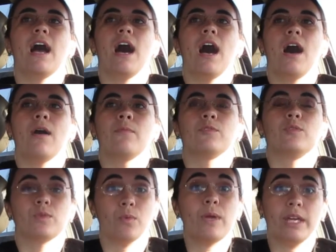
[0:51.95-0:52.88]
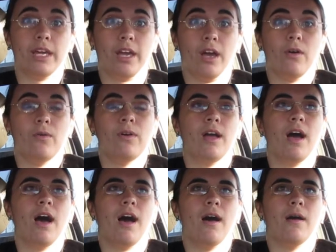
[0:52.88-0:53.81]
um, which was a week ago,
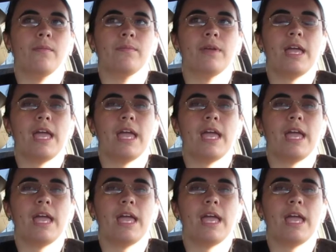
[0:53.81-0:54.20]
um,